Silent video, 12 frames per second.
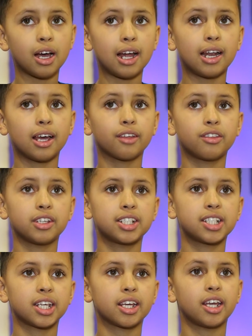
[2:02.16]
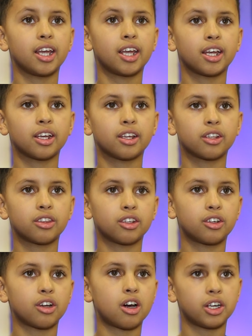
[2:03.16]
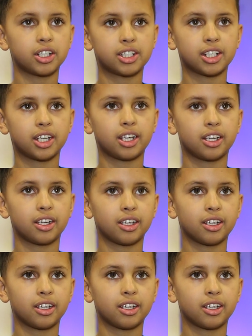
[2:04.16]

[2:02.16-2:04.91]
I like the singing, the dancing,